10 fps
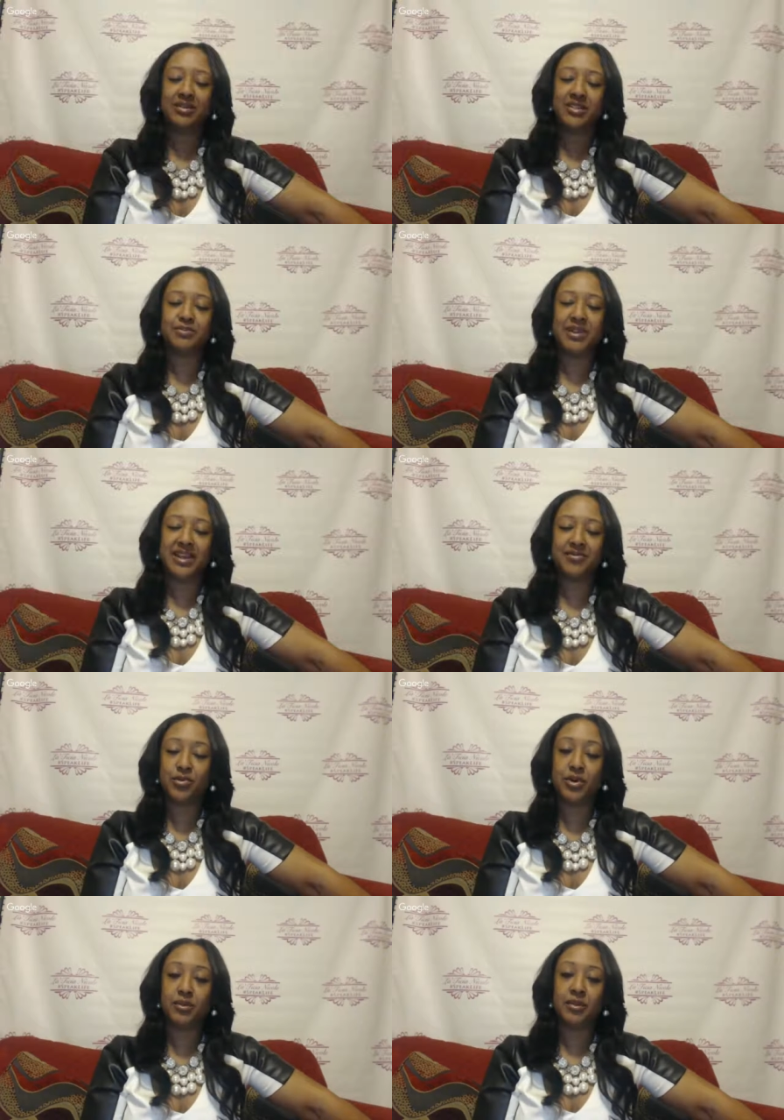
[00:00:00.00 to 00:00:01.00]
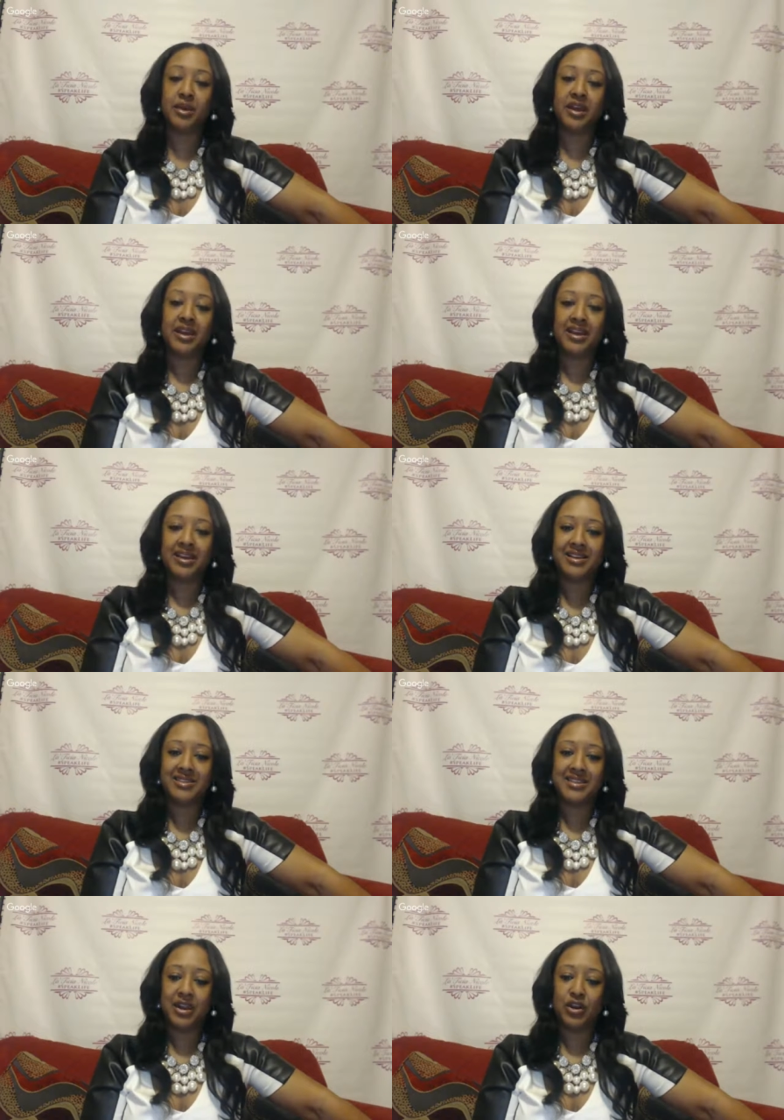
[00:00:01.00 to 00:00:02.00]
this platform is
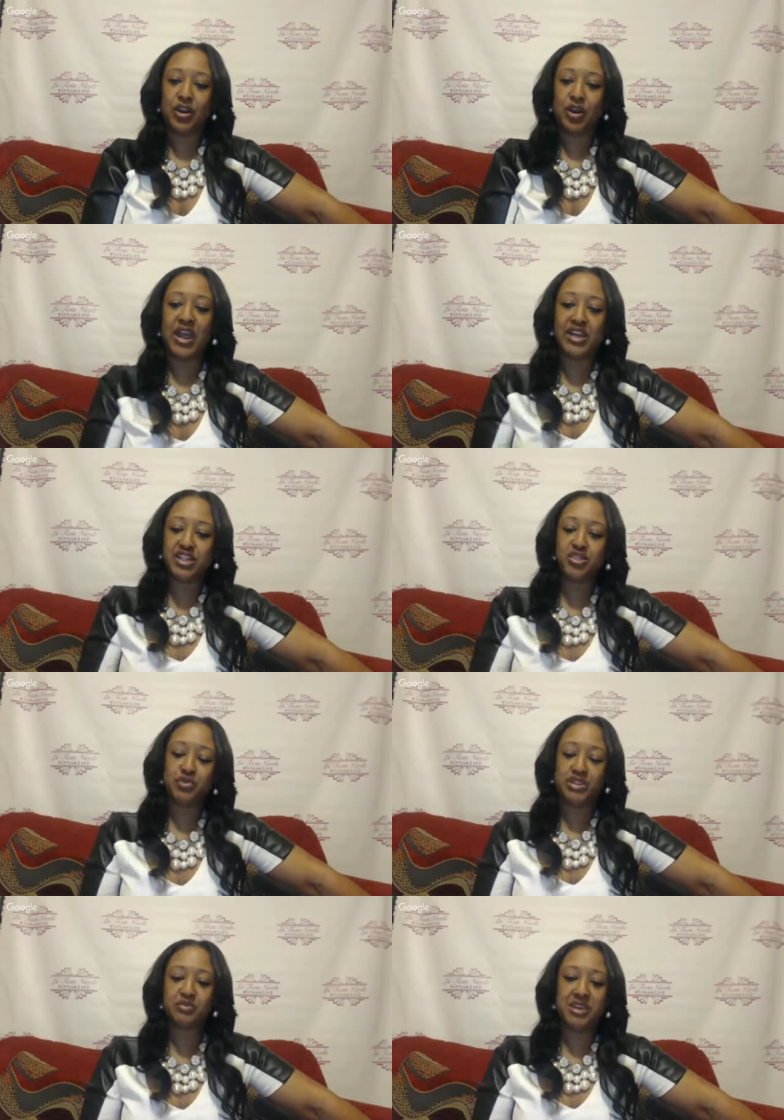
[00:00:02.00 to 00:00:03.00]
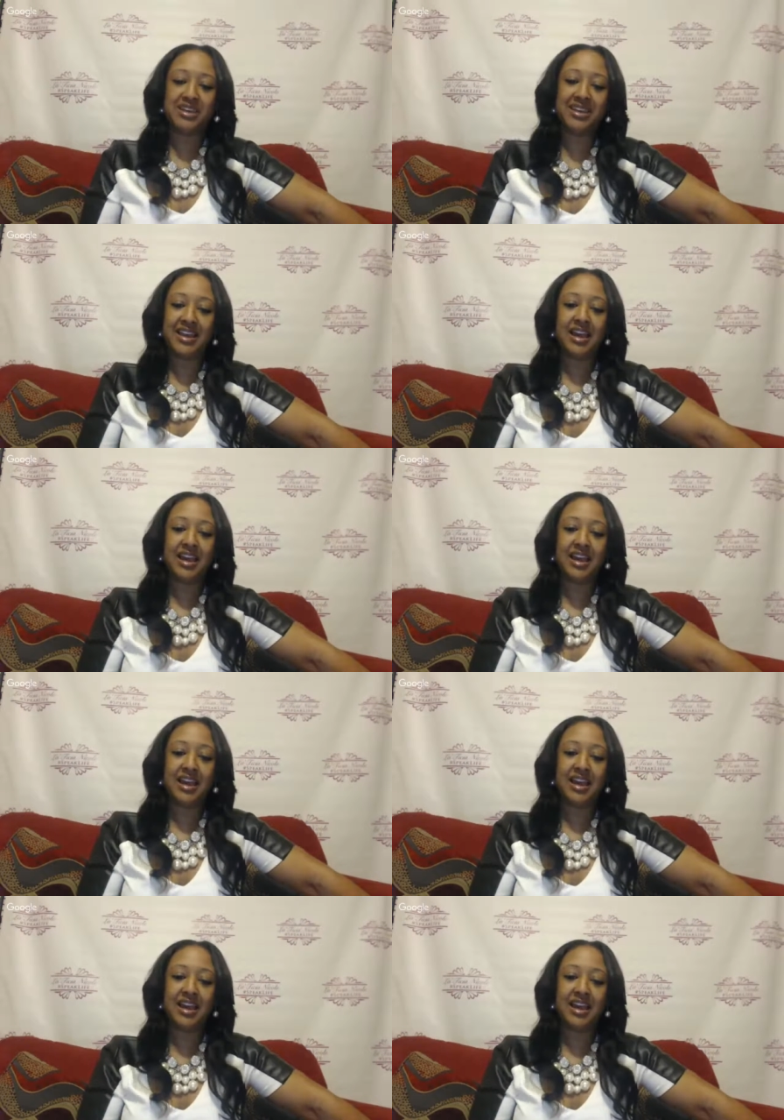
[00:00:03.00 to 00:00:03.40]
that as you were speaking,